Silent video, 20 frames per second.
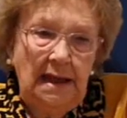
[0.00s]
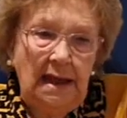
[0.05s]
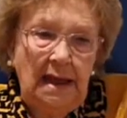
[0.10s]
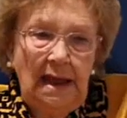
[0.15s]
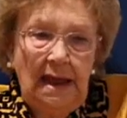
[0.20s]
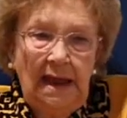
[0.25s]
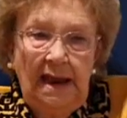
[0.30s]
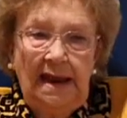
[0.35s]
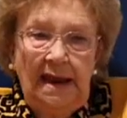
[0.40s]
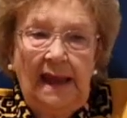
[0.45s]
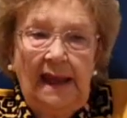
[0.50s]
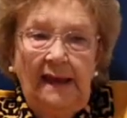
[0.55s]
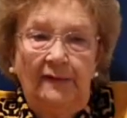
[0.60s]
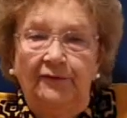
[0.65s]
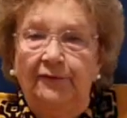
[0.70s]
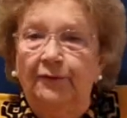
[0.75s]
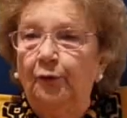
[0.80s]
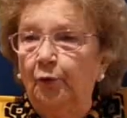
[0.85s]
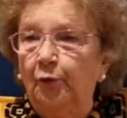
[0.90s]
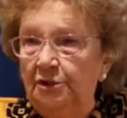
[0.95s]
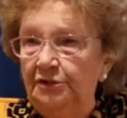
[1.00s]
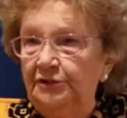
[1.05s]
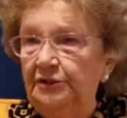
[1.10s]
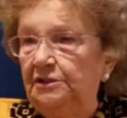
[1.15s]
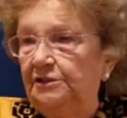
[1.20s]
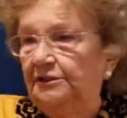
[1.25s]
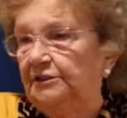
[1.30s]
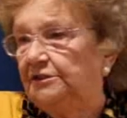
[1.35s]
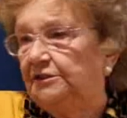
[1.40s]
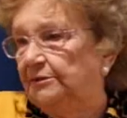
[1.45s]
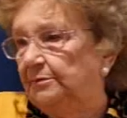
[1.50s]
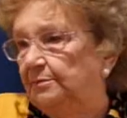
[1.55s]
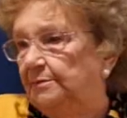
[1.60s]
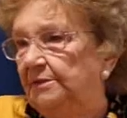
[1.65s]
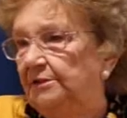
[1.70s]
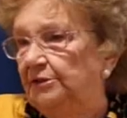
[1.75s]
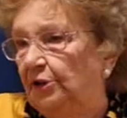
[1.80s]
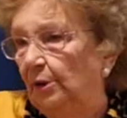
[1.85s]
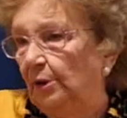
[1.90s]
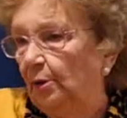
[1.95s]
And I phoned my
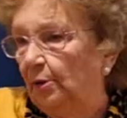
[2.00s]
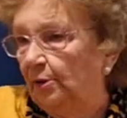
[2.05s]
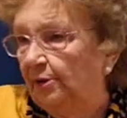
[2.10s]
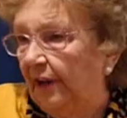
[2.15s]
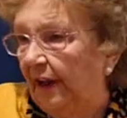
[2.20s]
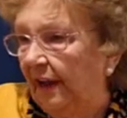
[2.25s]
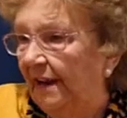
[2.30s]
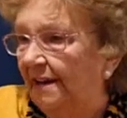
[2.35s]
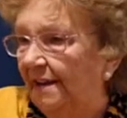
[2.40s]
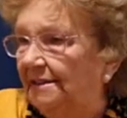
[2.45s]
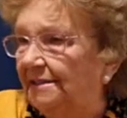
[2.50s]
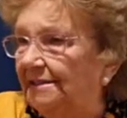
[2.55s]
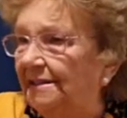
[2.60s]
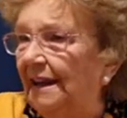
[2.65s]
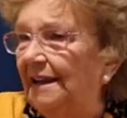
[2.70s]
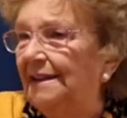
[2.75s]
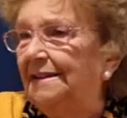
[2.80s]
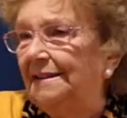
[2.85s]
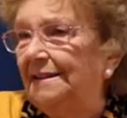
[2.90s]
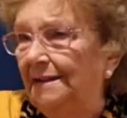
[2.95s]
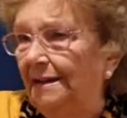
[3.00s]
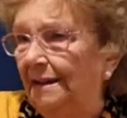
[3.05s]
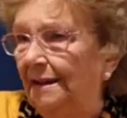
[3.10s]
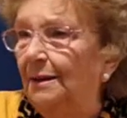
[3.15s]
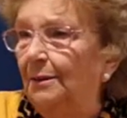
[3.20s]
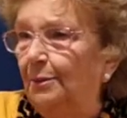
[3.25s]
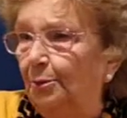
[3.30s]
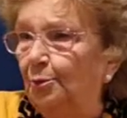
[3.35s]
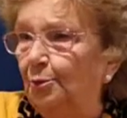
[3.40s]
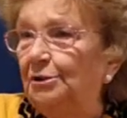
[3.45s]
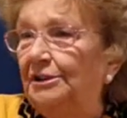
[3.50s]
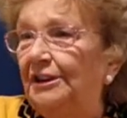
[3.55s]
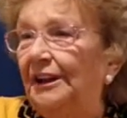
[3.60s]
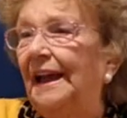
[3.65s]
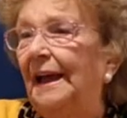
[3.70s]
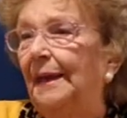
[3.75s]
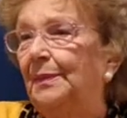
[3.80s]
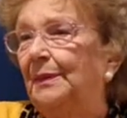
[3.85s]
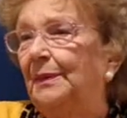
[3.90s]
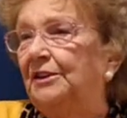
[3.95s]
daughter and said, would you
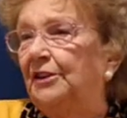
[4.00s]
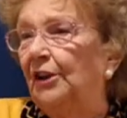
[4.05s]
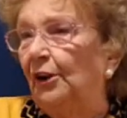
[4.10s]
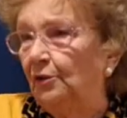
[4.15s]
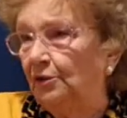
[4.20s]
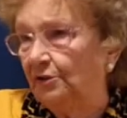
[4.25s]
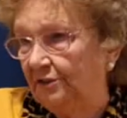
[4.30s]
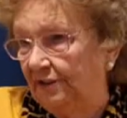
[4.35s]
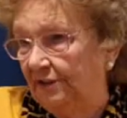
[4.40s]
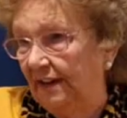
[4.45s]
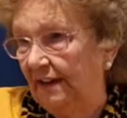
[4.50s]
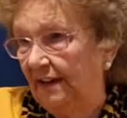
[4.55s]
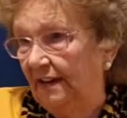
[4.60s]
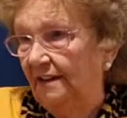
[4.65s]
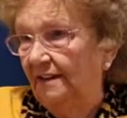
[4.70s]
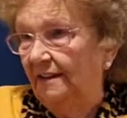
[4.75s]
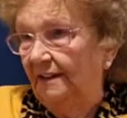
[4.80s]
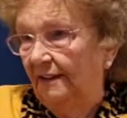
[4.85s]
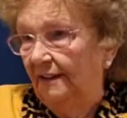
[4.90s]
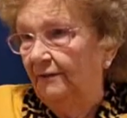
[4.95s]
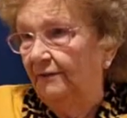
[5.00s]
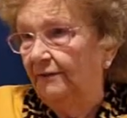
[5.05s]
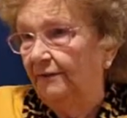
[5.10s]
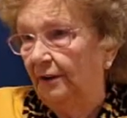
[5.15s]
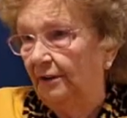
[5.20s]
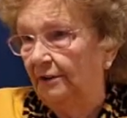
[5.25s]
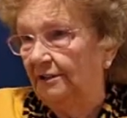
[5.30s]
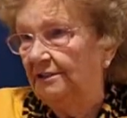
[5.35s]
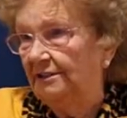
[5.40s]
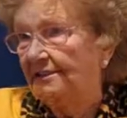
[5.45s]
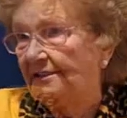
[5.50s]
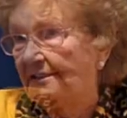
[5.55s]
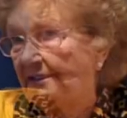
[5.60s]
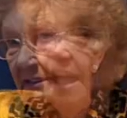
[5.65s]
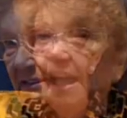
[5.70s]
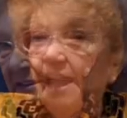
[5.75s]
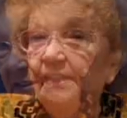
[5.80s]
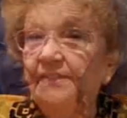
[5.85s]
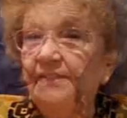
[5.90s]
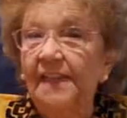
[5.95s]
get the doctor for us?
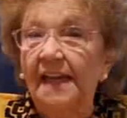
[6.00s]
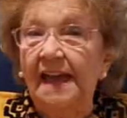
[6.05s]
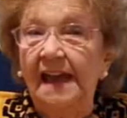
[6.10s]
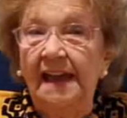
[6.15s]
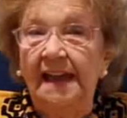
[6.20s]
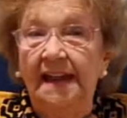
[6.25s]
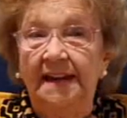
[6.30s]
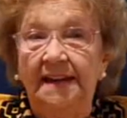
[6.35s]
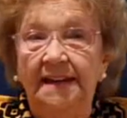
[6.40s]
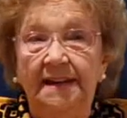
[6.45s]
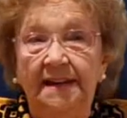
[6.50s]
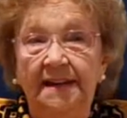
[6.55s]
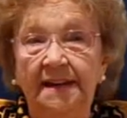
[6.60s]
And then